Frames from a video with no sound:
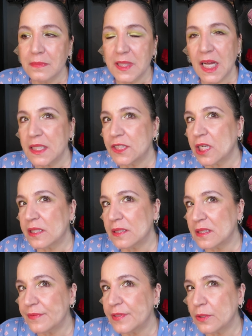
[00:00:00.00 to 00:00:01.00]
Gotta check to
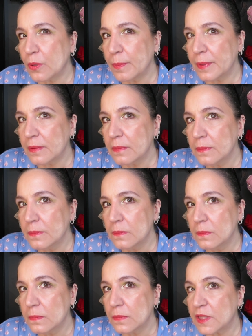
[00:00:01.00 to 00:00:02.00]
see if they're open.
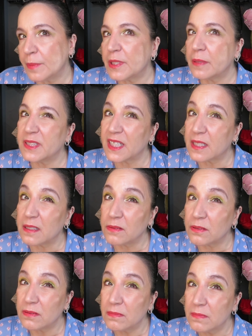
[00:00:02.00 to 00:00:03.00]
Sometimes they
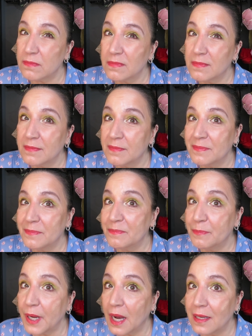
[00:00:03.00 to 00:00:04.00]
close.
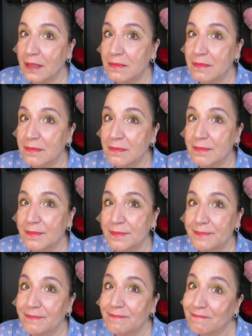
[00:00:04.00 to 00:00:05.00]
But
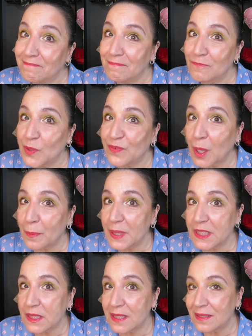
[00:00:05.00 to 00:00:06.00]
we've got
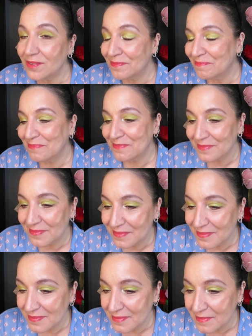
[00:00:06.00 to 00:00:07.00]
beaches.
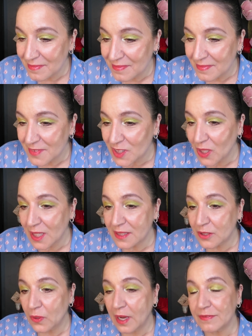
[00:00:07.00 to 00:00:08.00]
So
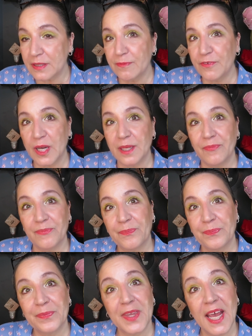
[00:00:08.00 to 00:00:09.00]
let's go have some fun
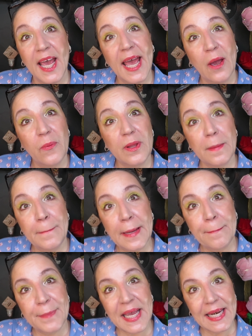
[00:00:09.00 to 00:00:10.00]
with a
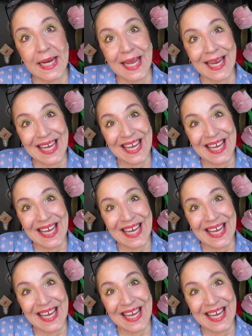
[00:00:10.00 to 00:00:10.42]
big picnic.